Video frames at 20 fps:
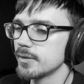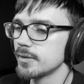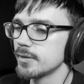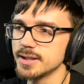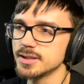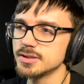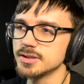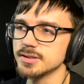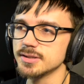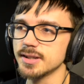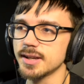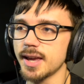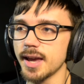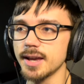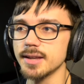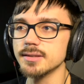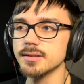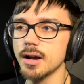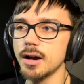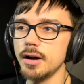It's just a
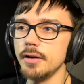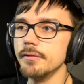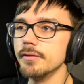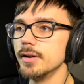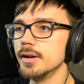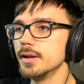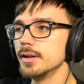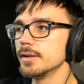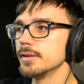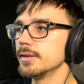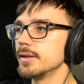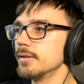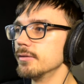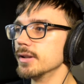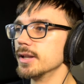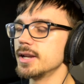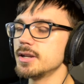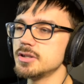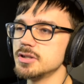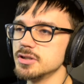case of the
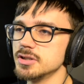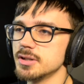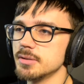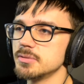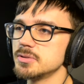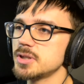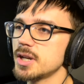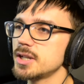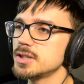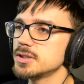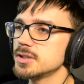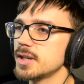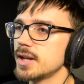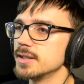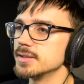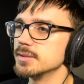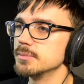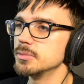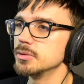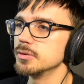relationships changing
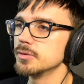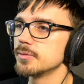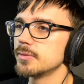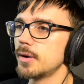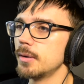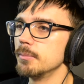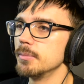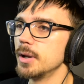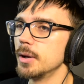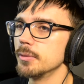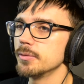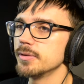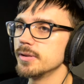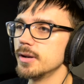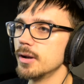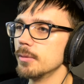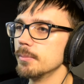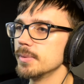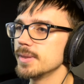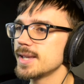as it moves from note to
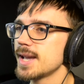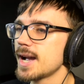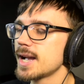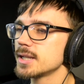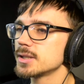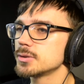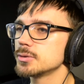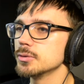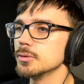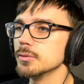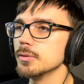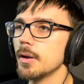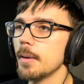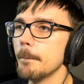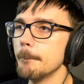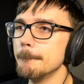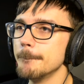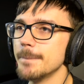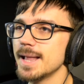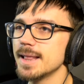note, but the actual
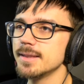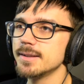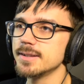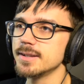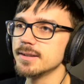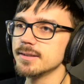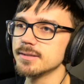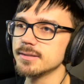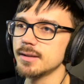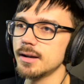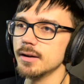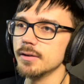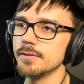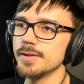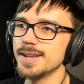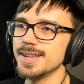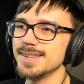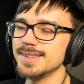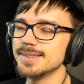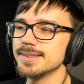melody itself
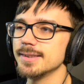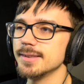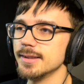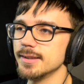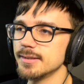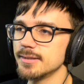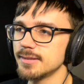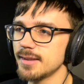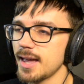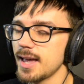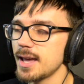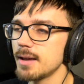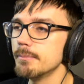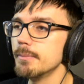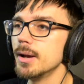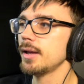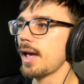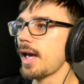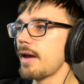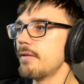is the
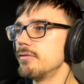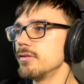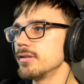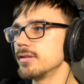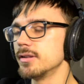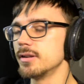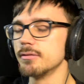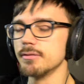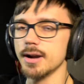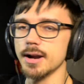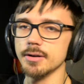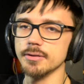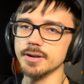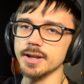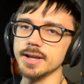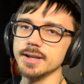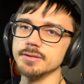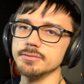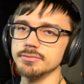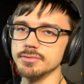same. Everything around
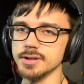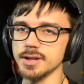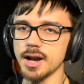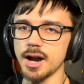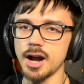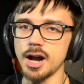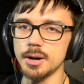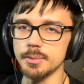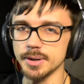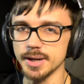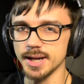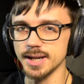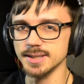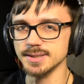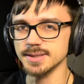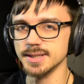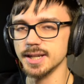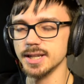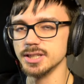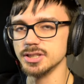it is
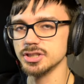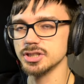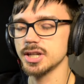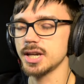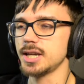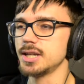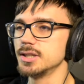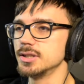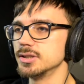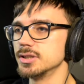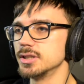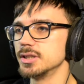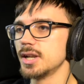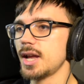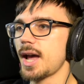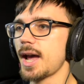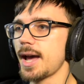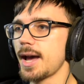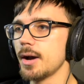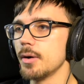reharmonizing it and changing
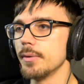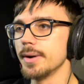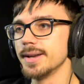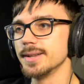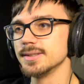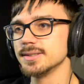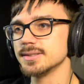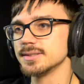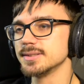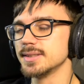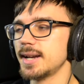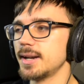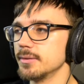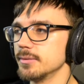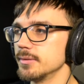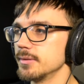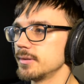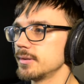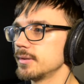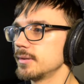how it
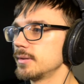sounds.